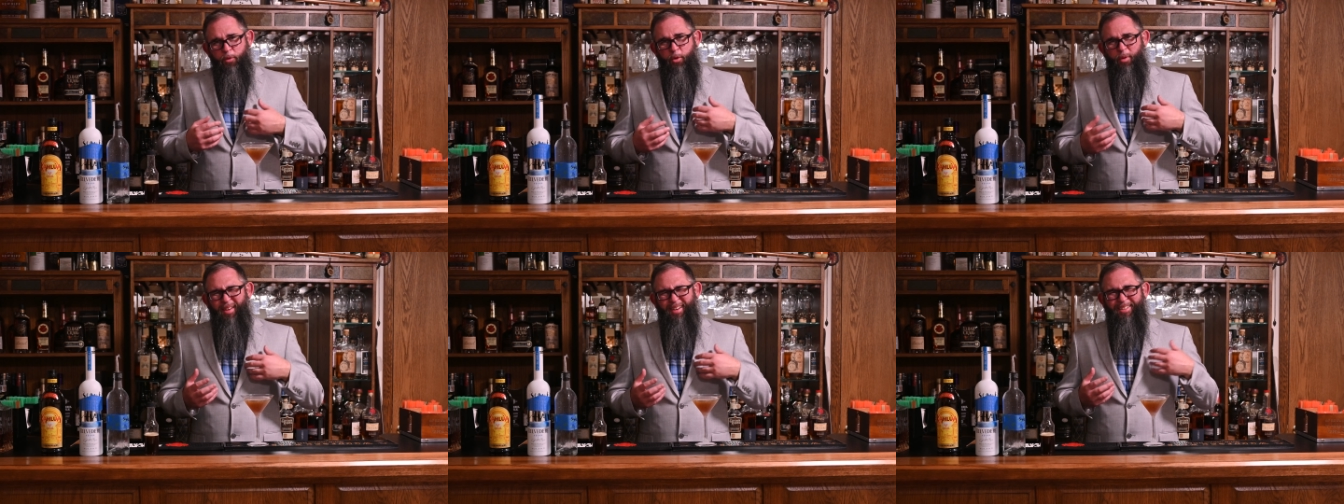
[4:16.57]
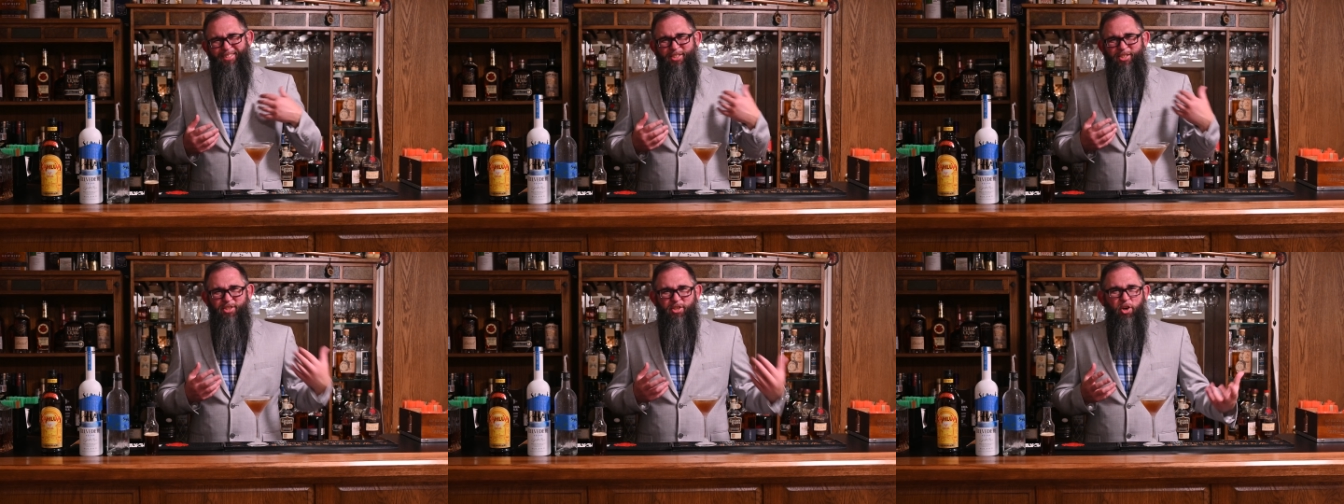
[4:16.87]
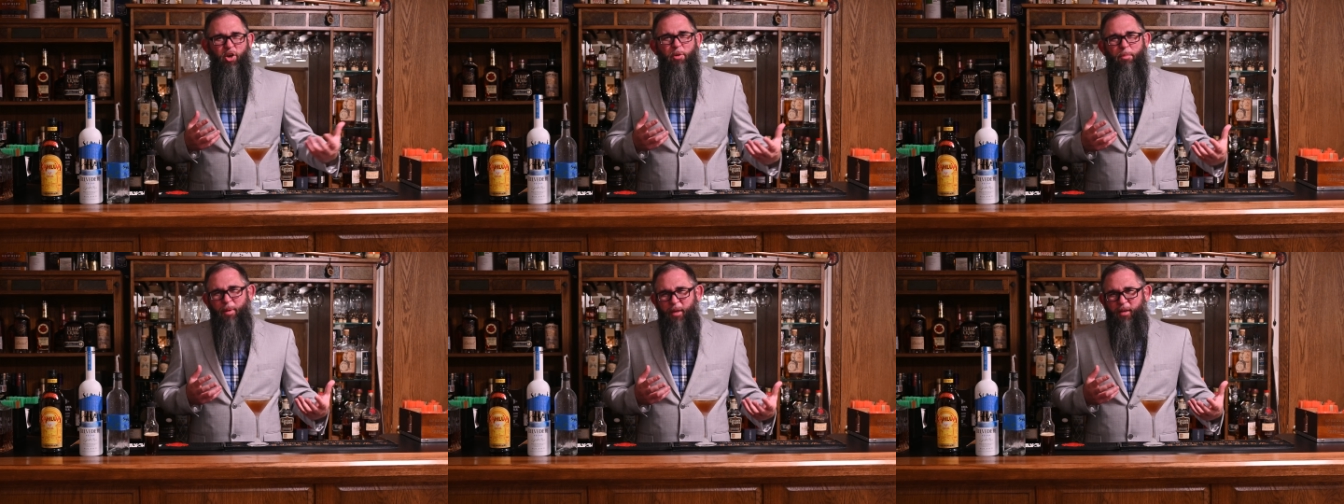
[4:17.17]
you get a
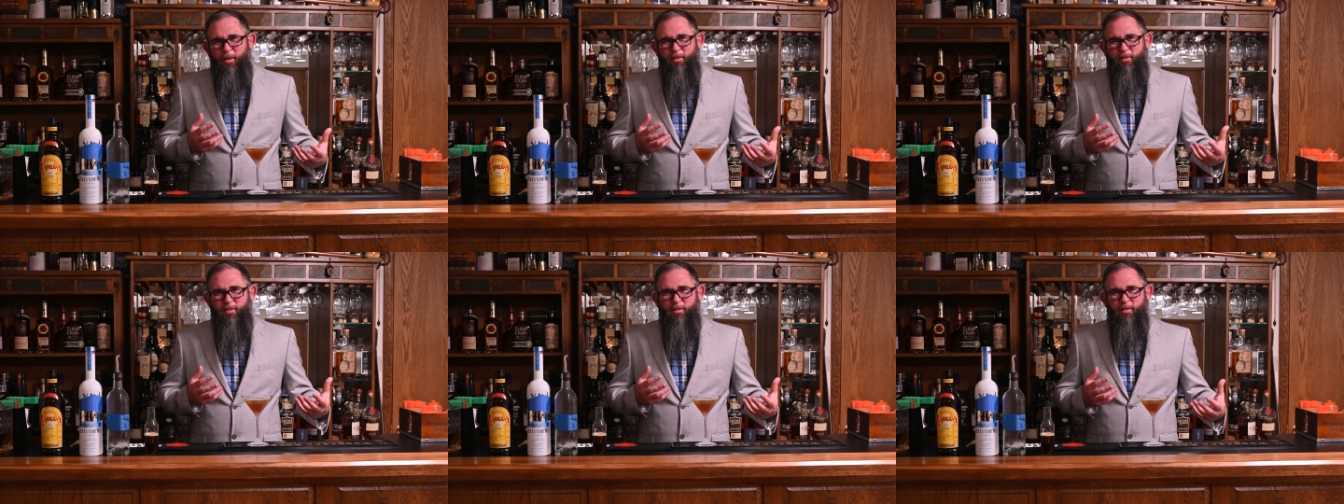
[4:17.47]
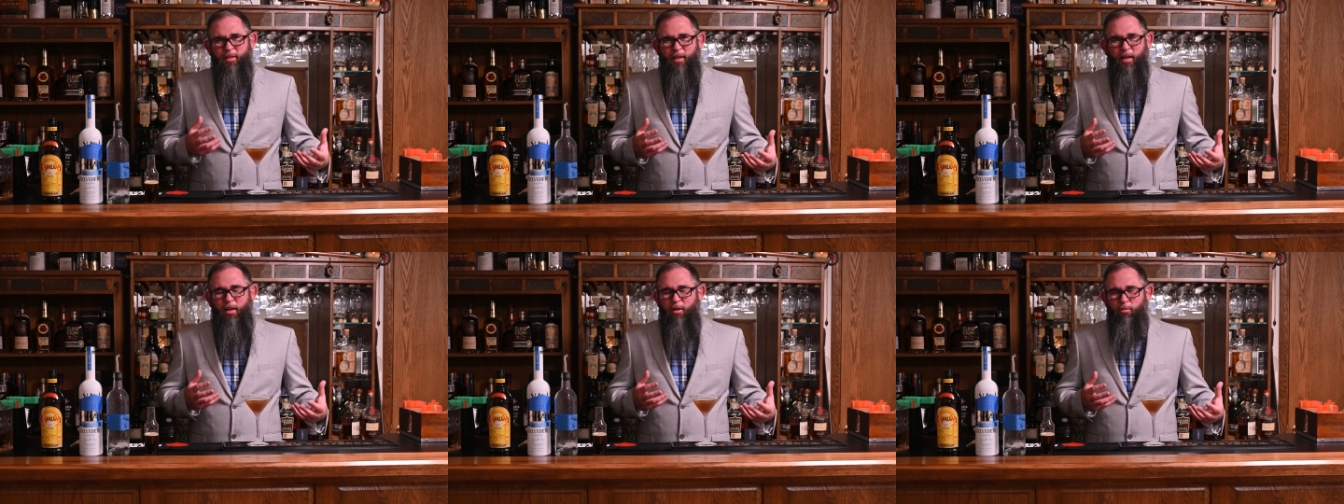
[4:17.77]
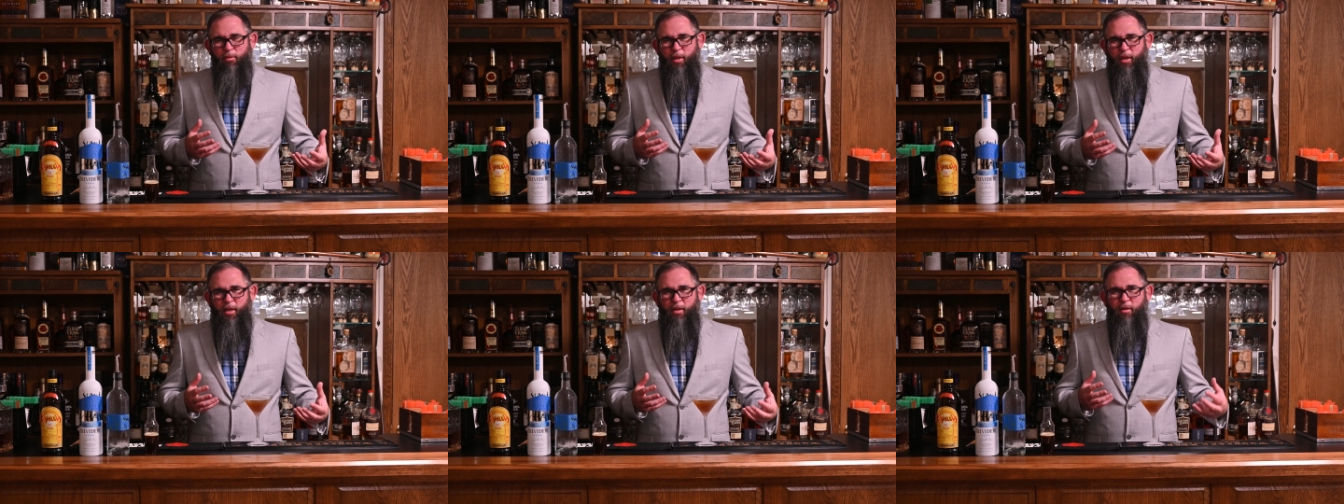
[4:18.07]
syrupiness that I
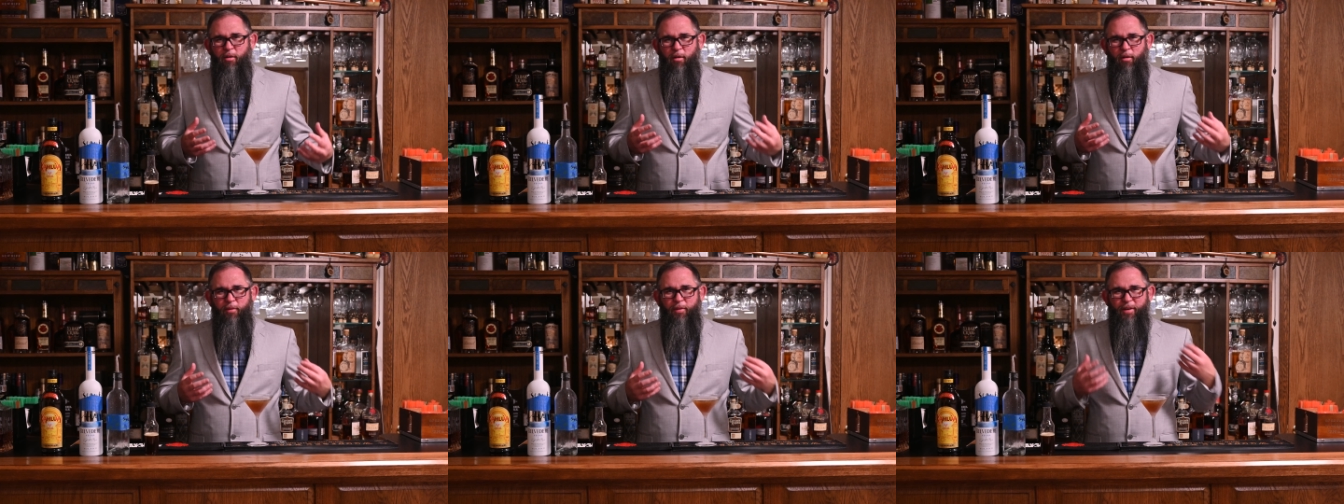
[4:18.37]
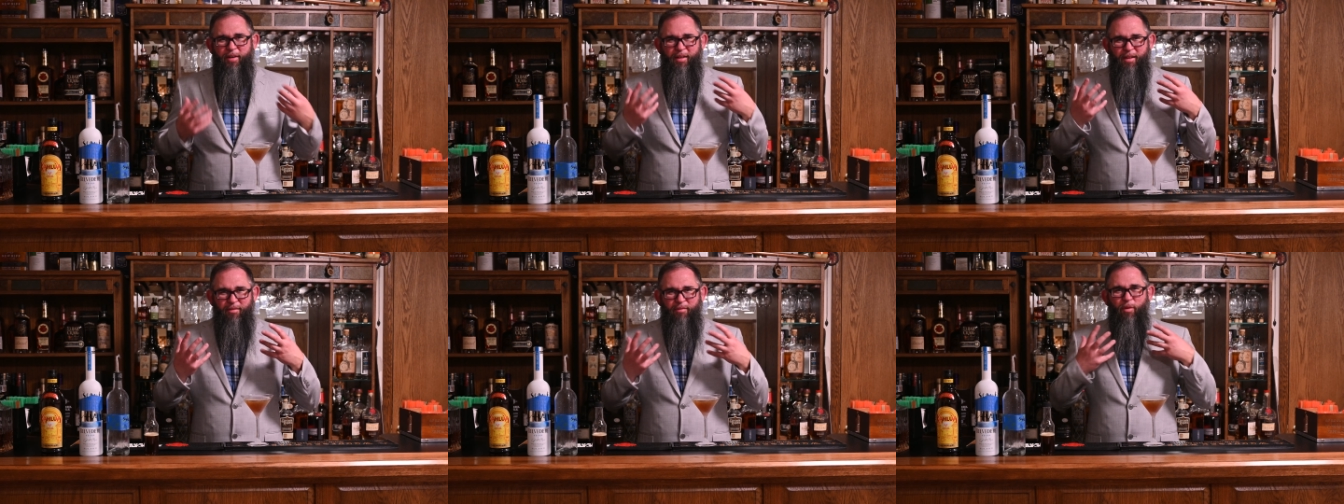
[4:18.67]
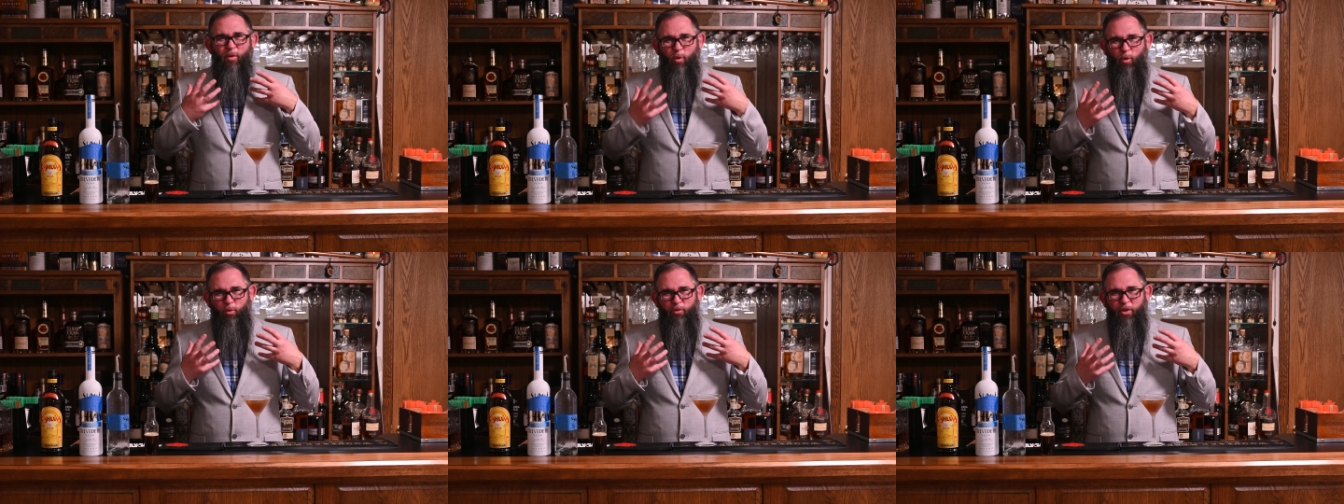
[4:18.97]
don't like at all that kind
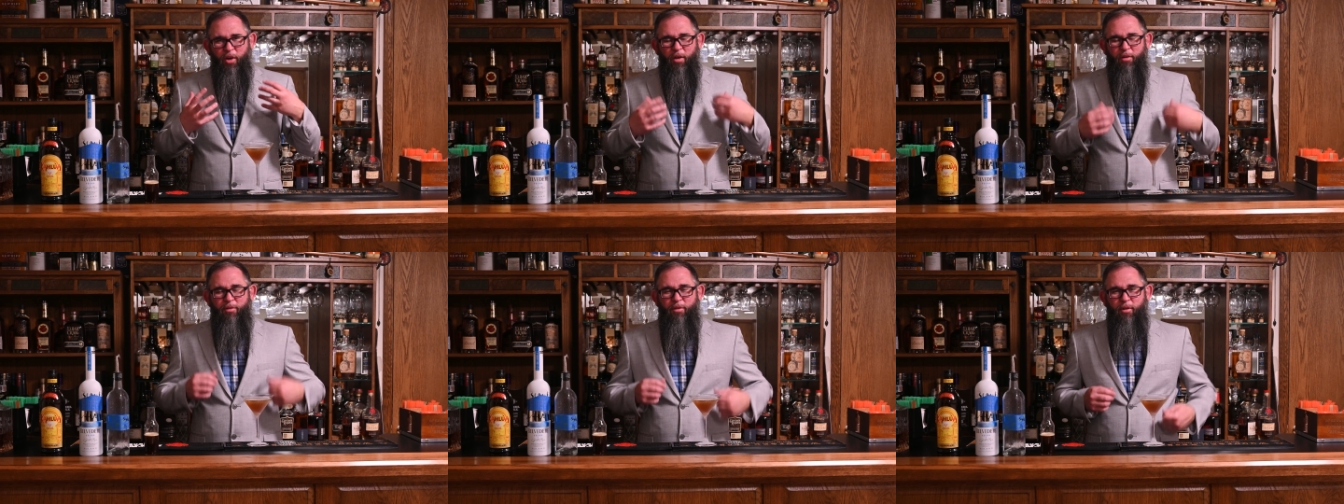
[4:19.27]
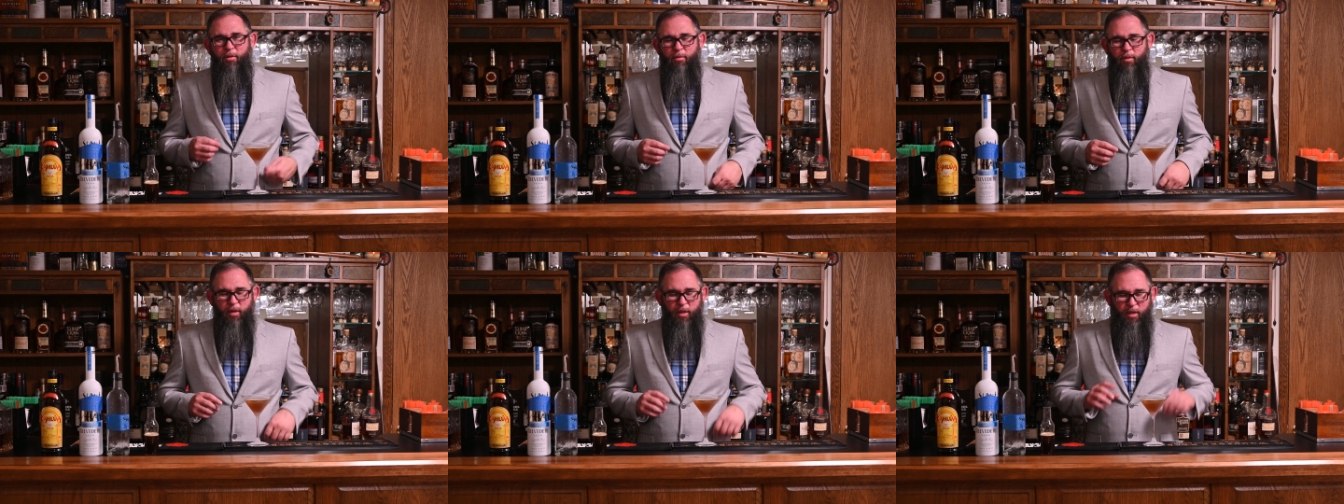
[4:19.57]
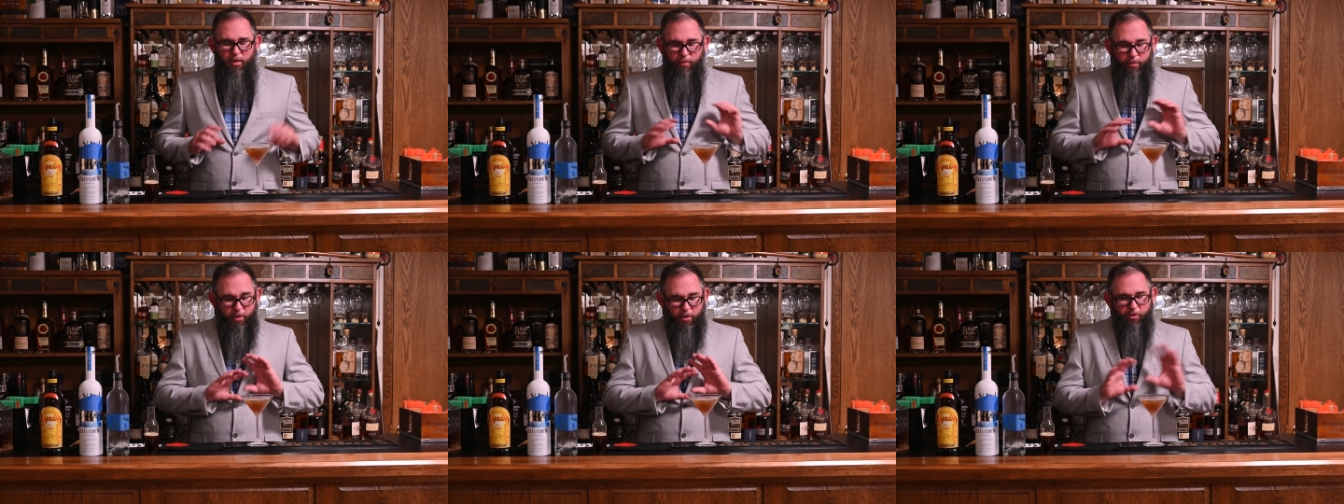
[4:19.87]
of holds on to you.
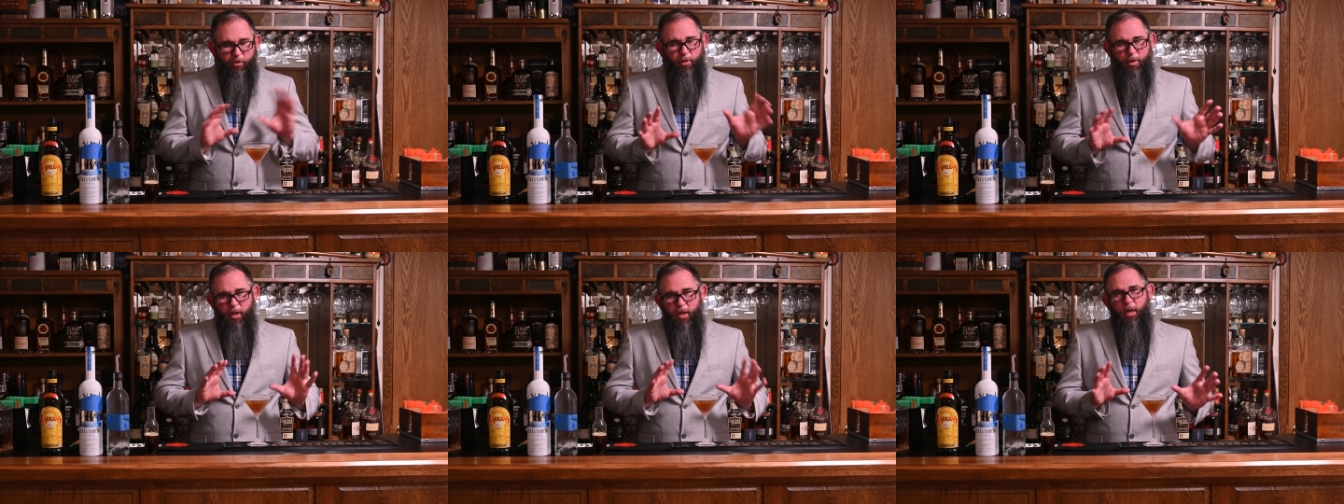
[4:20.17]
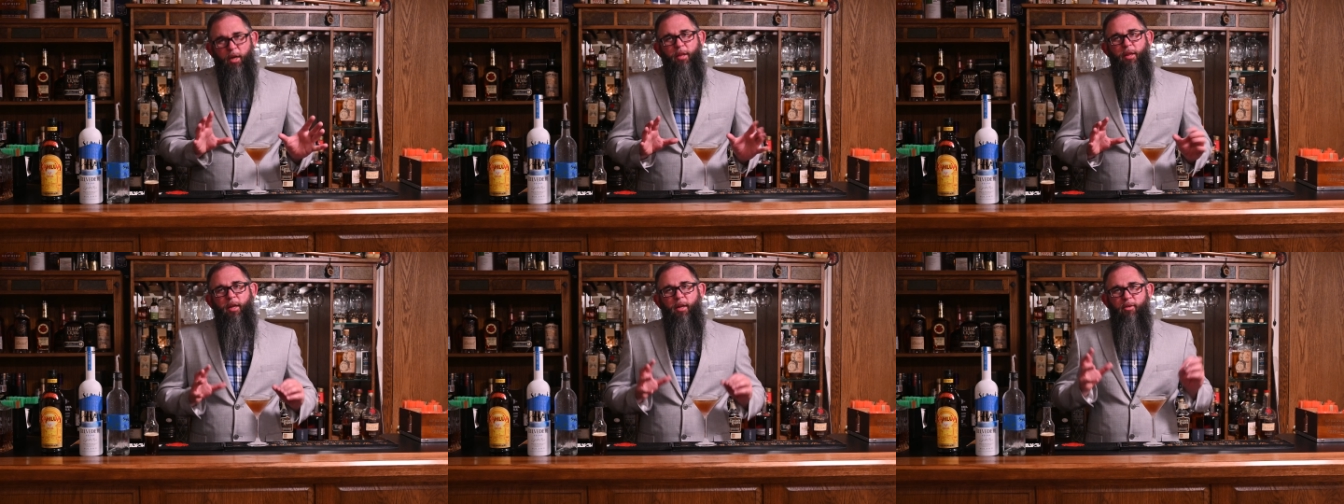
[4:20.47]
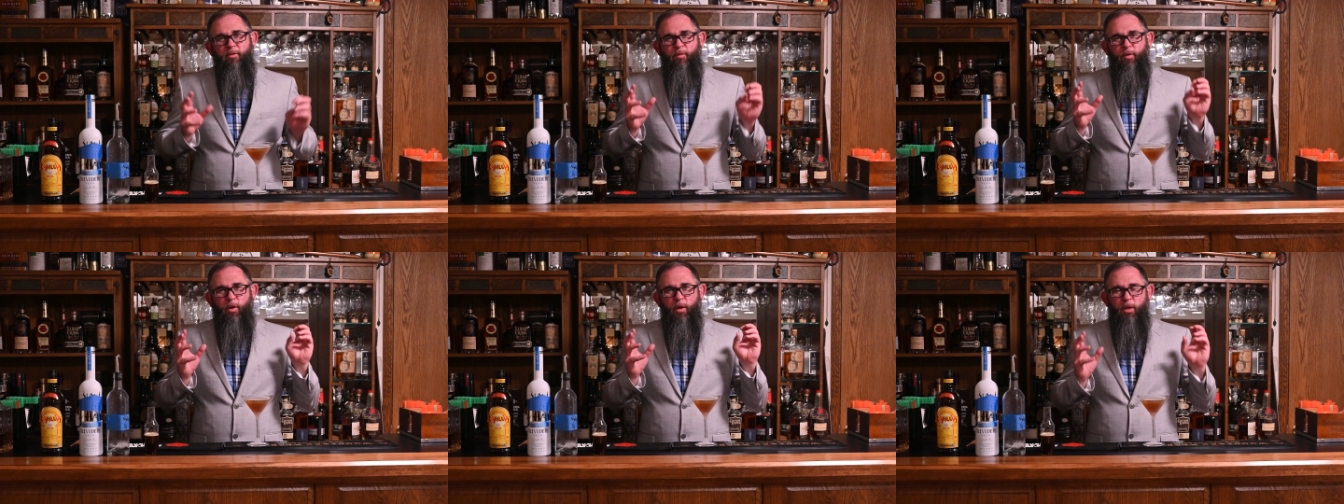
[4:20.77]
This, you get none of
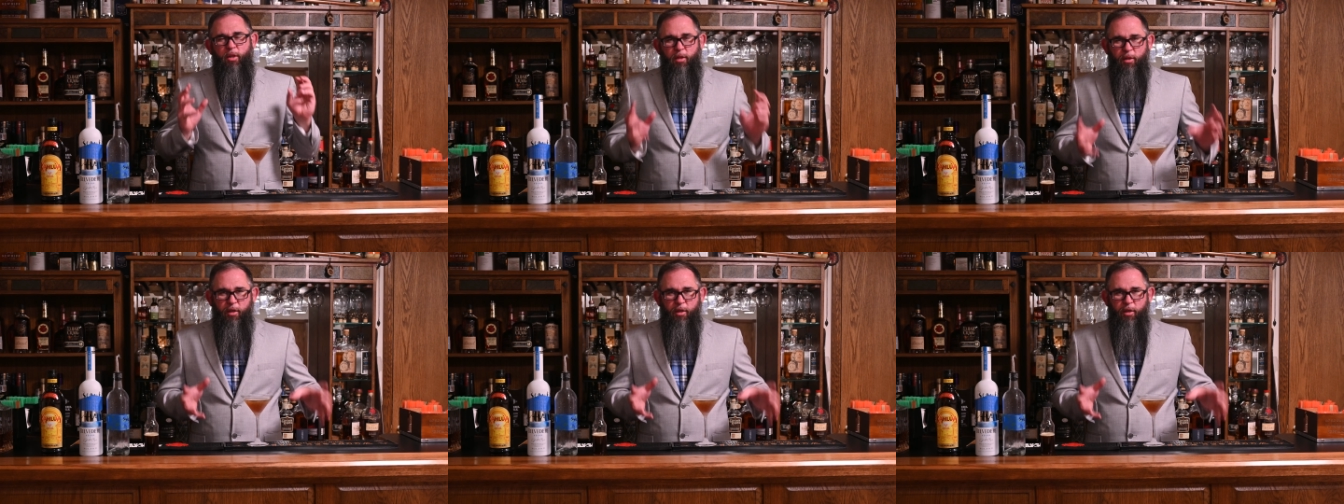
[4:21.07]
that. It's very